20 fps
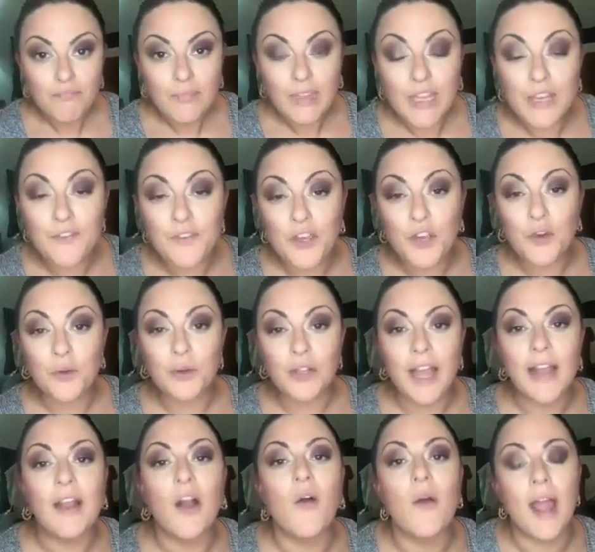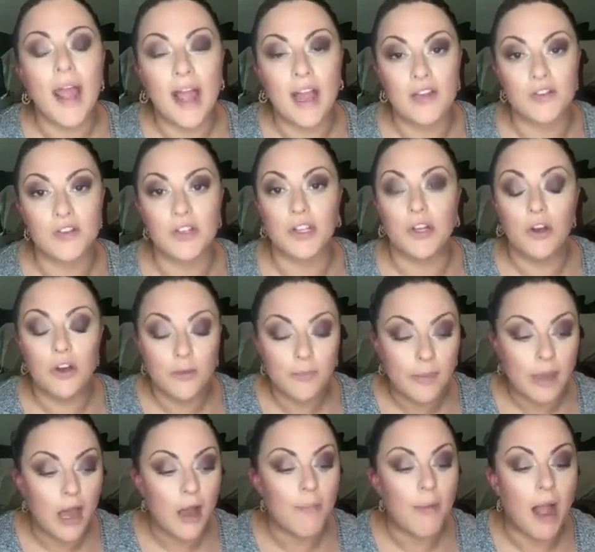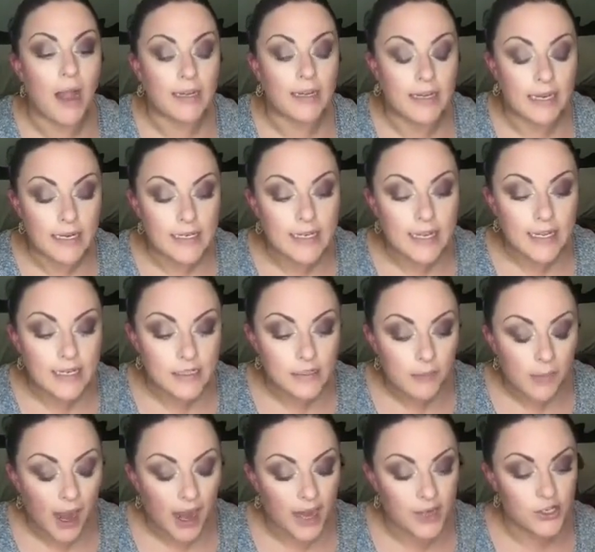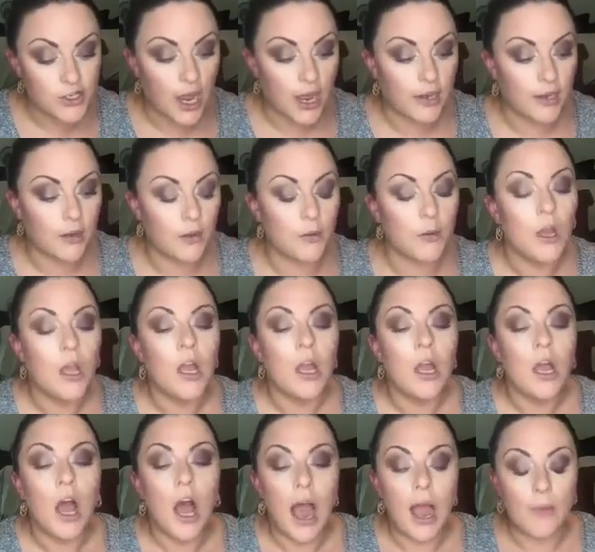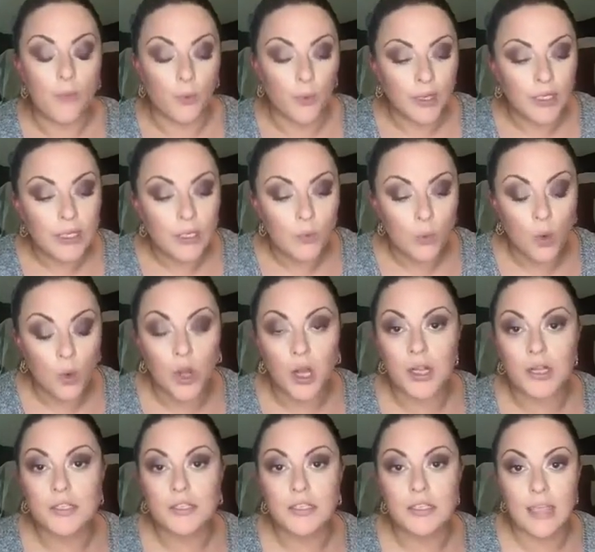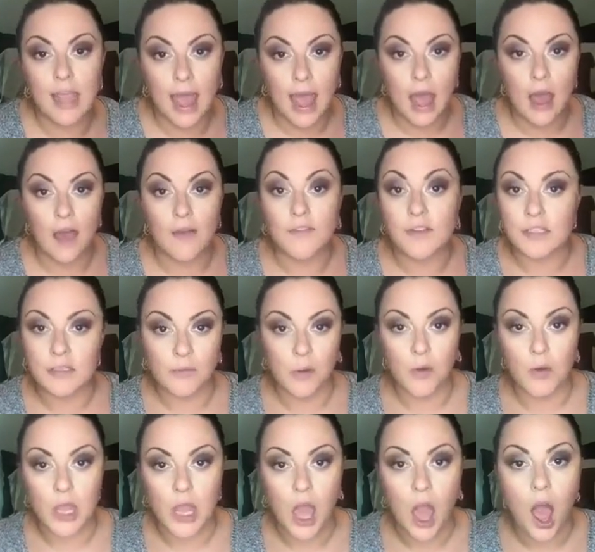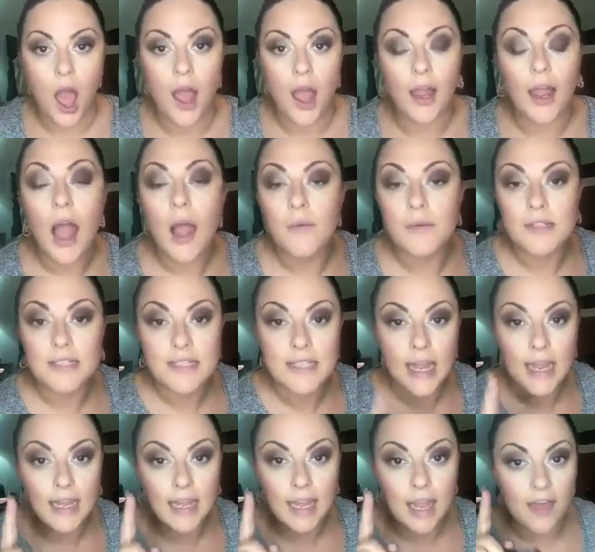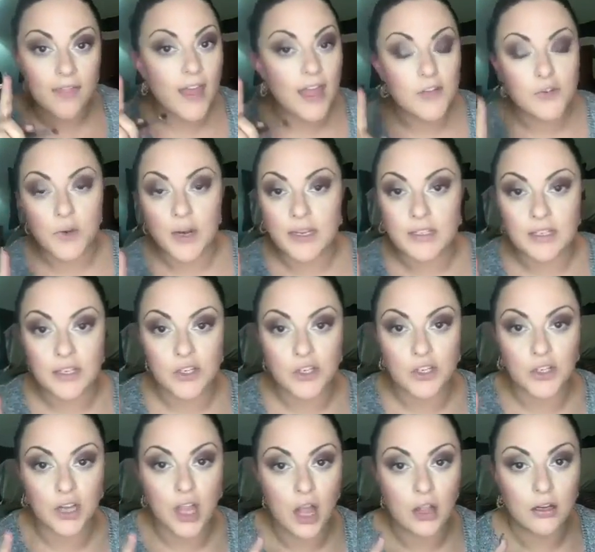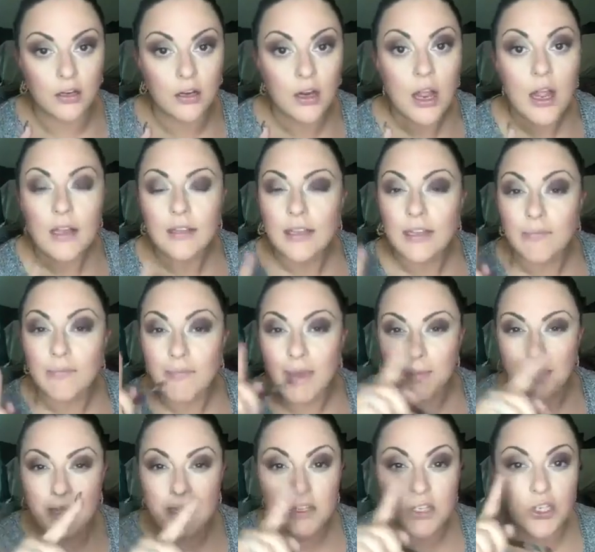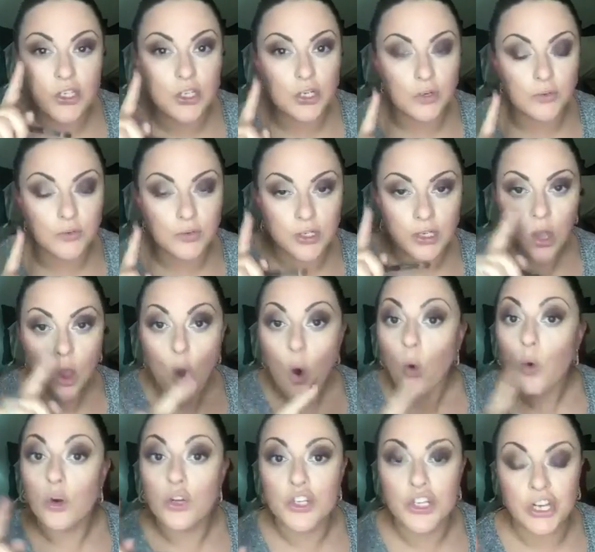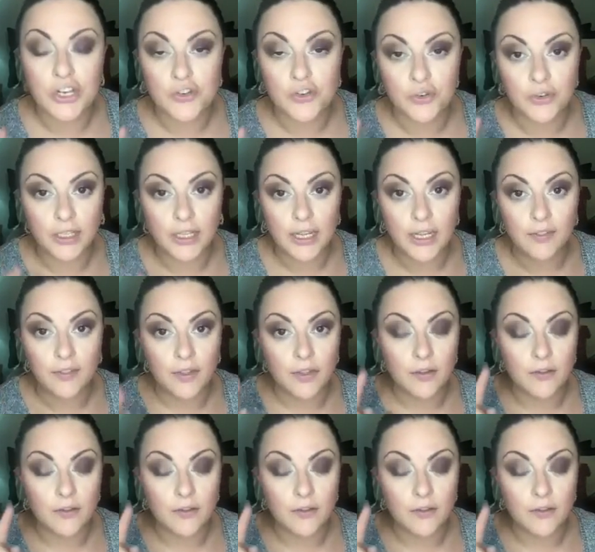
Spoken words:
if you were like, okay, Ashley, hook me up. I need to get some eyeshadow. I really want to have a smoky eye. I would say get that transition color, like maybe Astute or Gingerly,